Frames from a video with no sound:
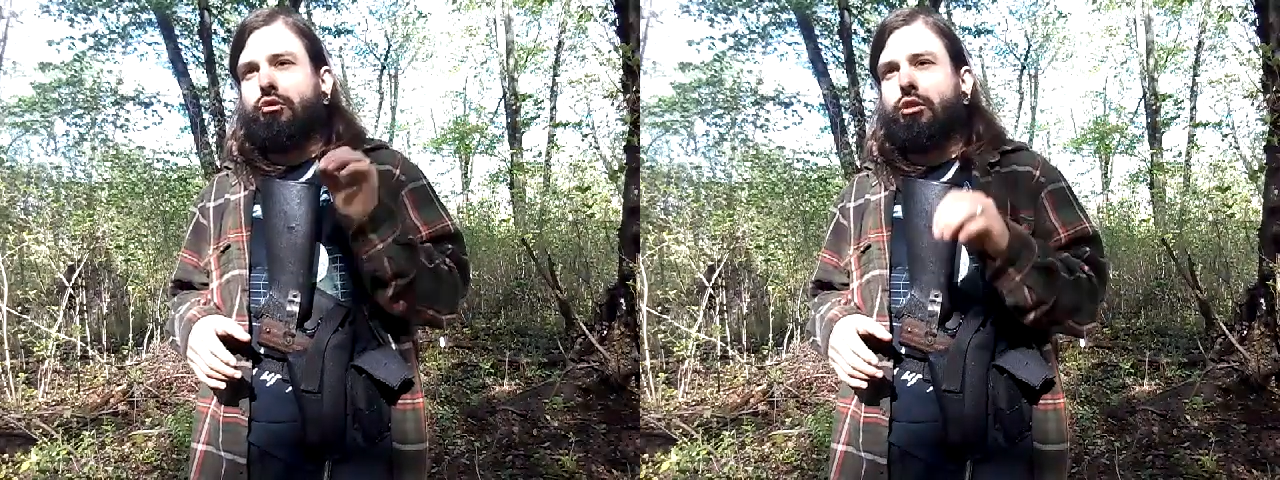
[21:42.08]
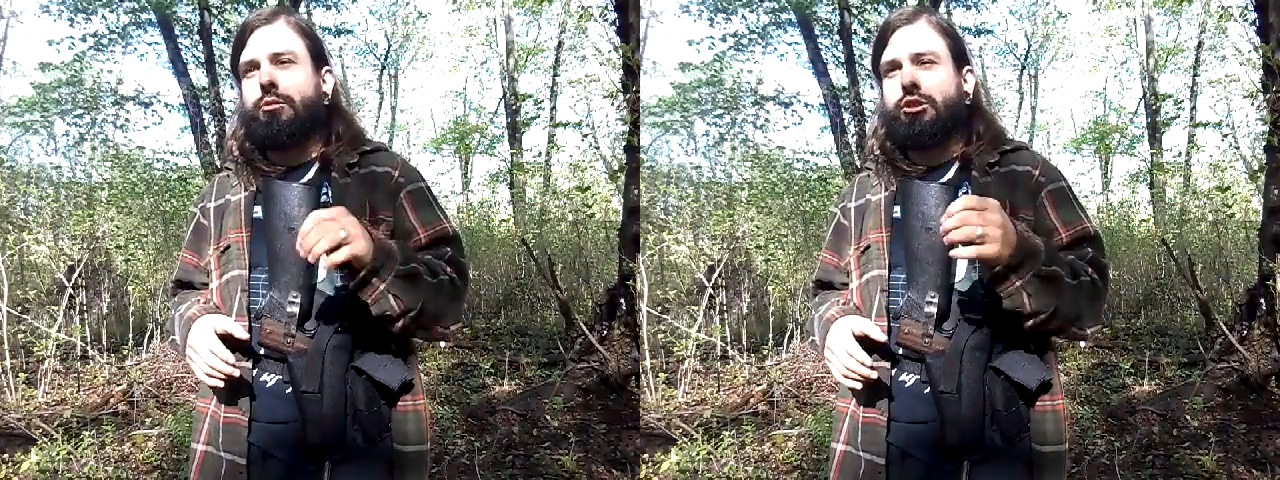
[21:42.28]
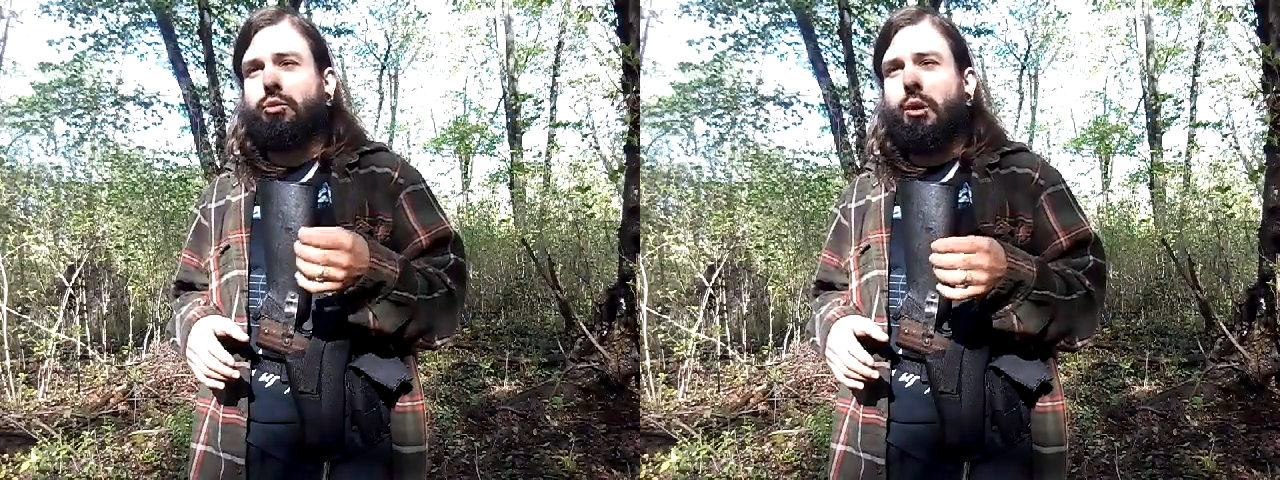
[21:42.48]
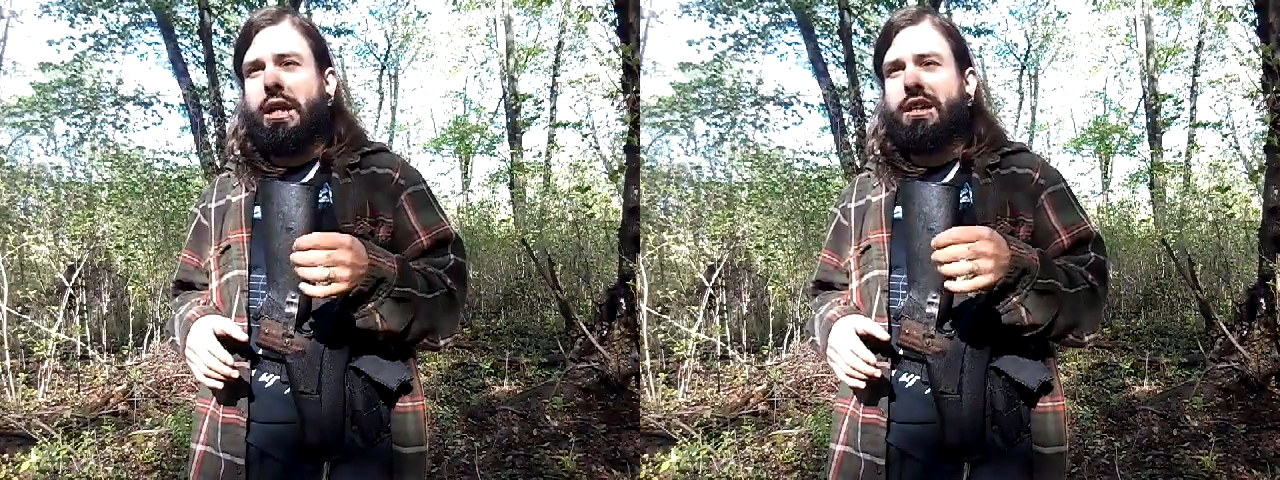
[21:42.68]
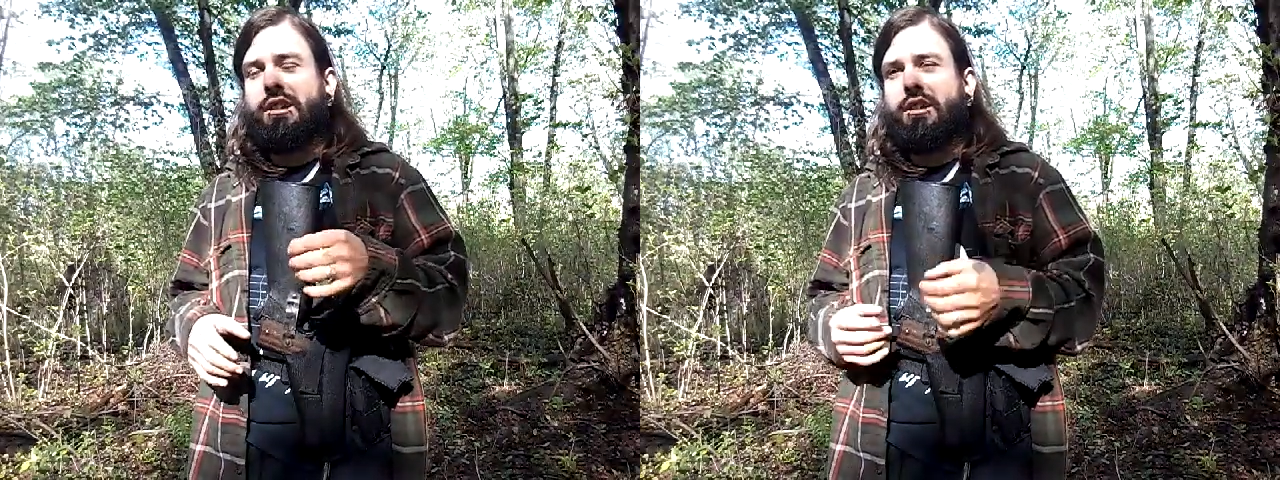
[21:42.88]
too much
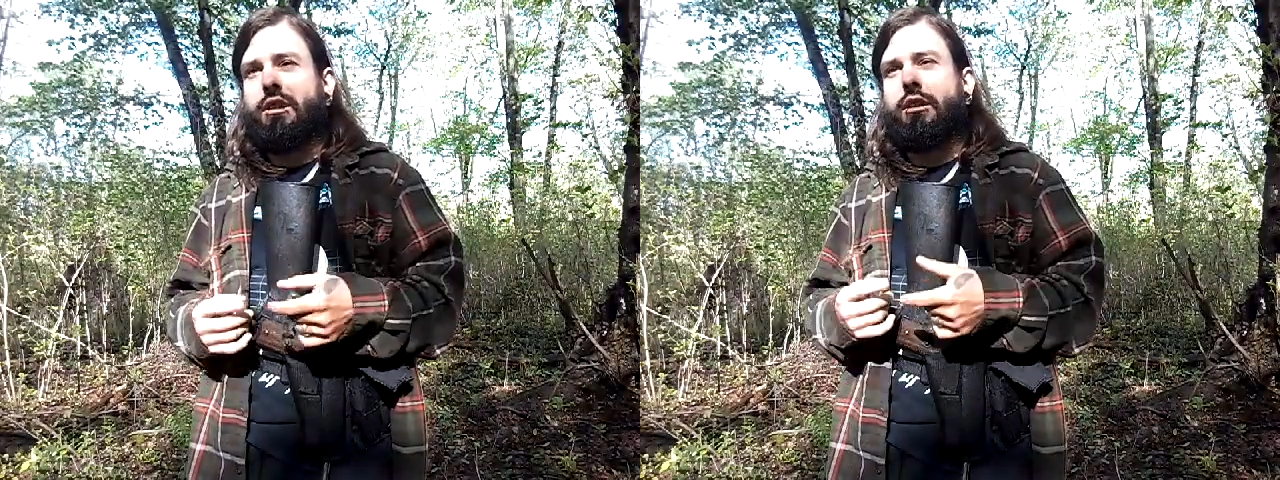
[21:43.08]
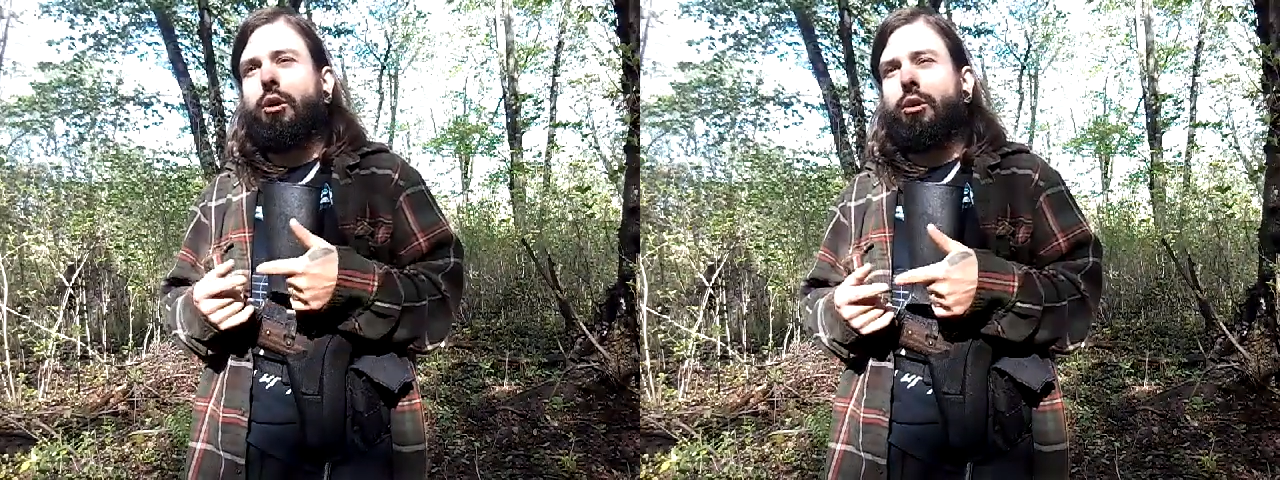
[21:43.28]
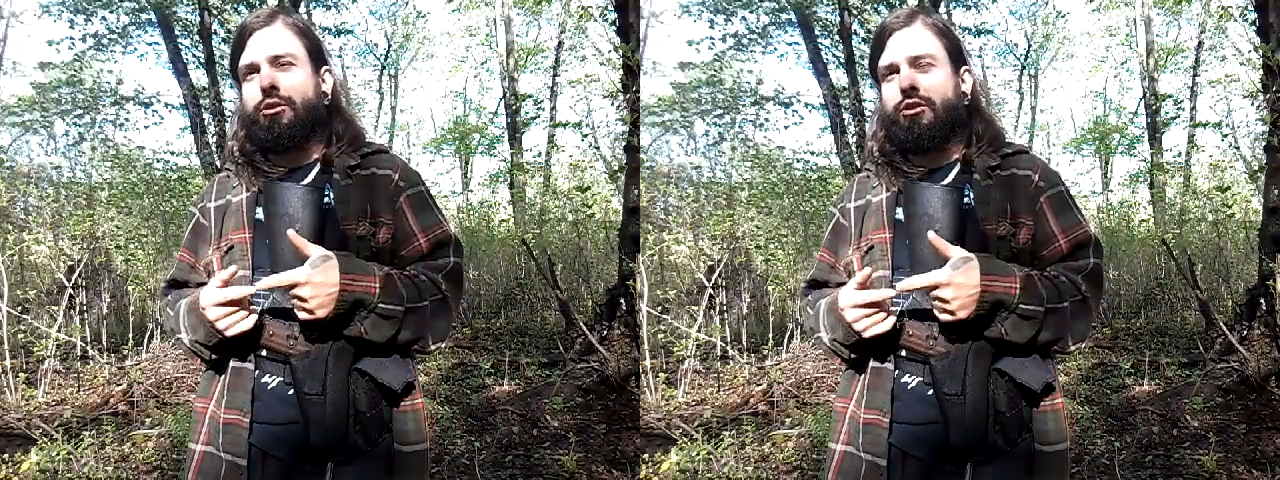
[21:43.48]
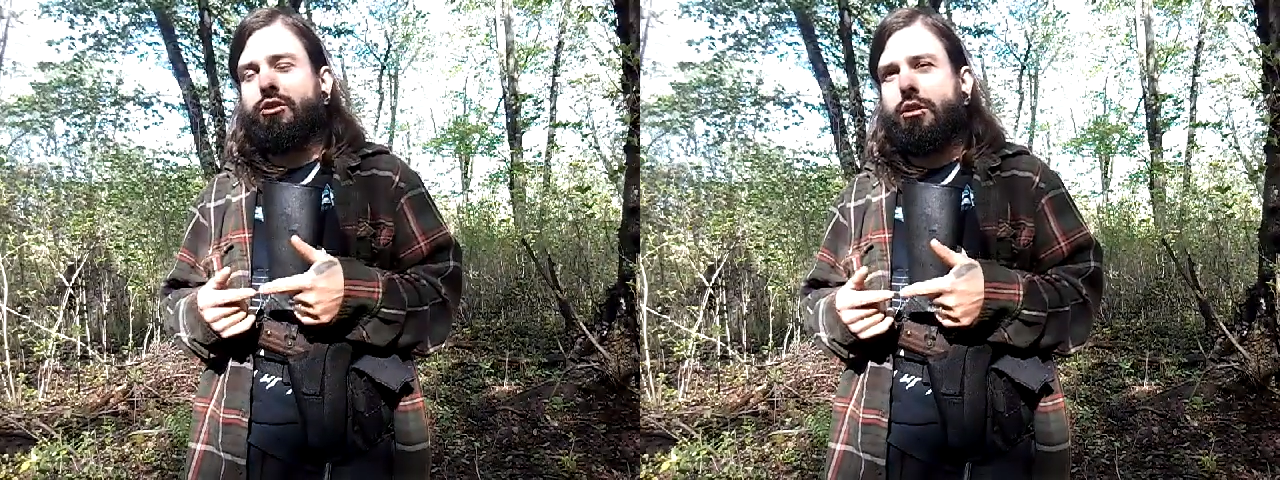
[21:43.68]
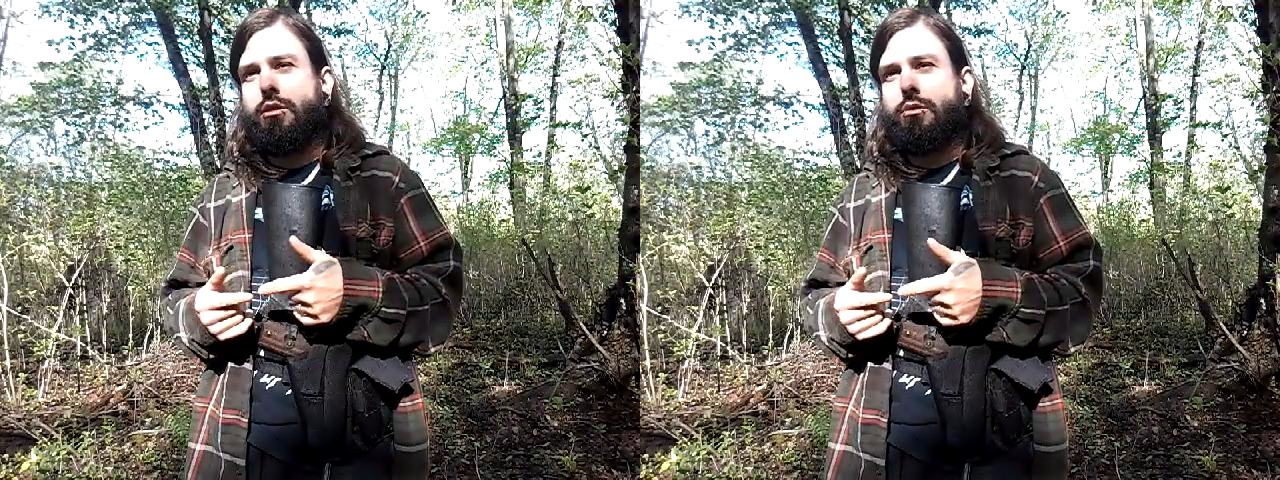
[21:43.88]
weight can
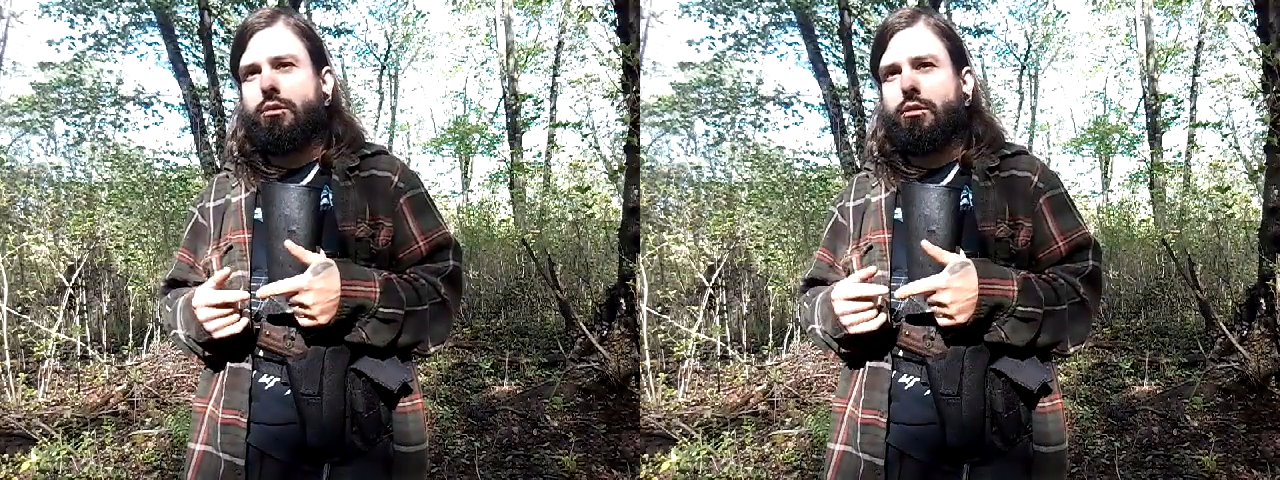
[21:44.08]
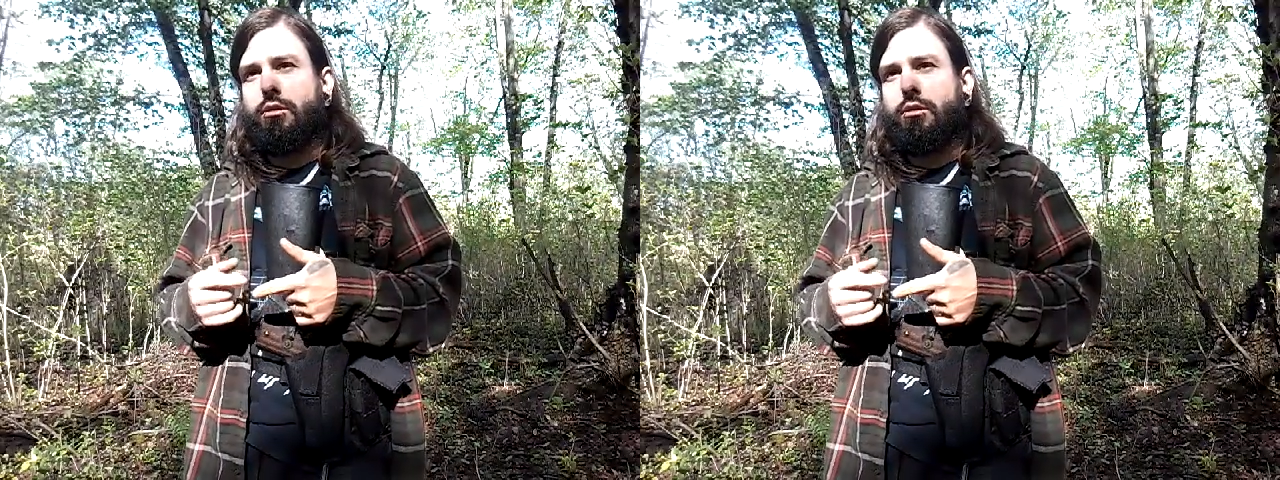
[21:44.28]
also,